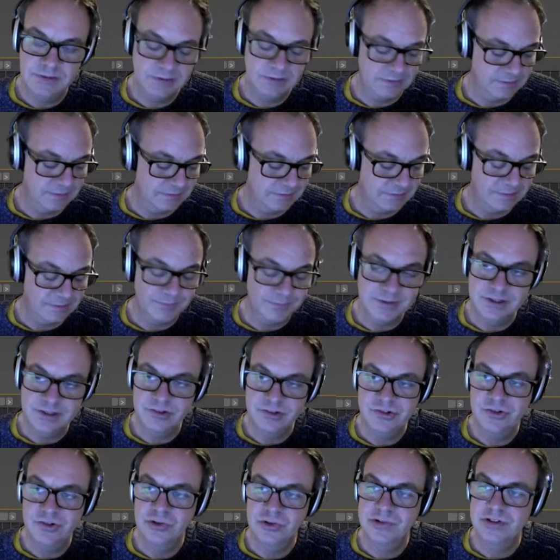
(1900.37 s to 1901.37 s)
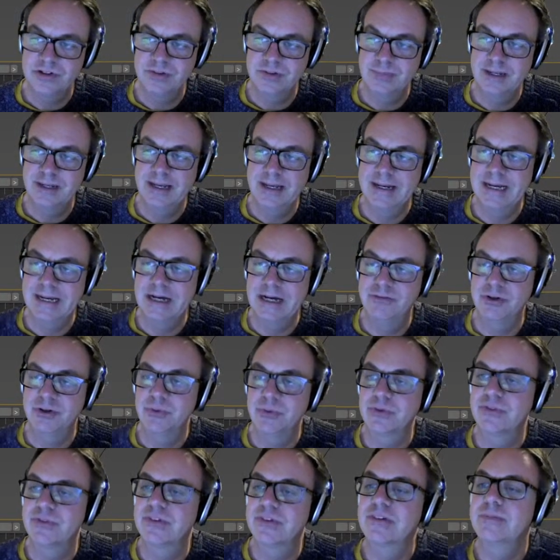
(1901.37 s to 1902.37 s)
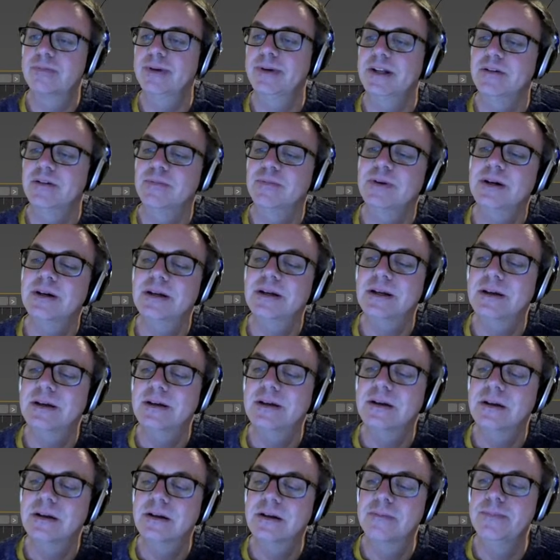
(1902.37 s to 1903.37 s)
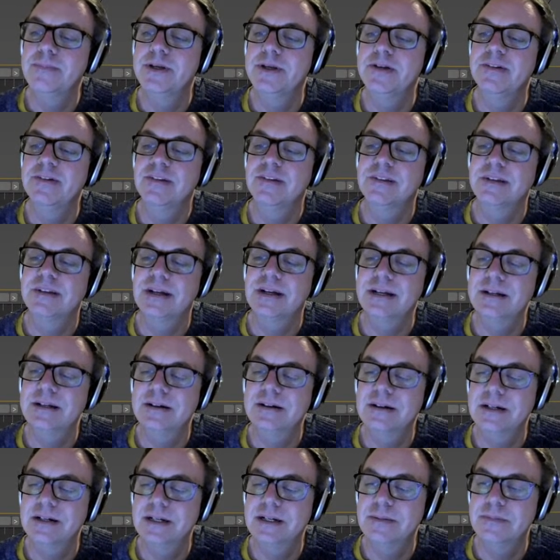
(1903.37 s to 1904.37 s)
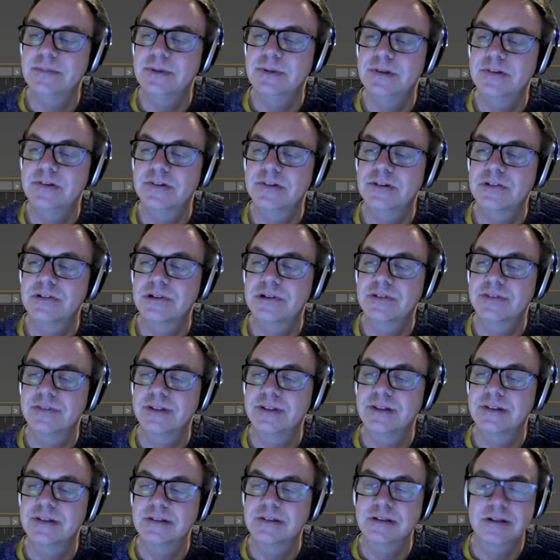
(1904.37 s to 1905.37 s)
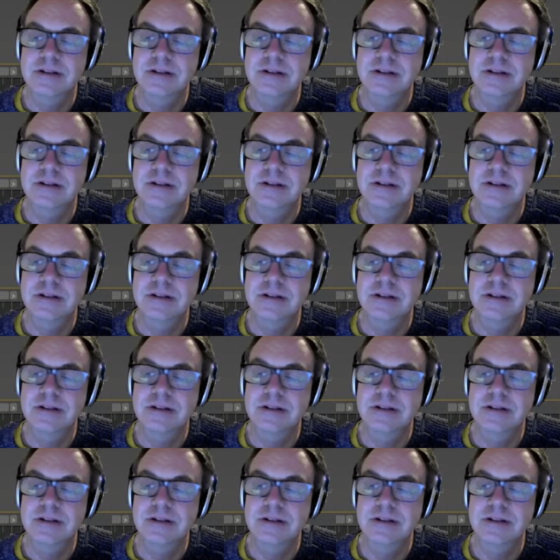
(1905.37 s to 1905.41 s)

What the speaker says: Something sure is playing havoc with the speed of my computer today. I am sorry for this.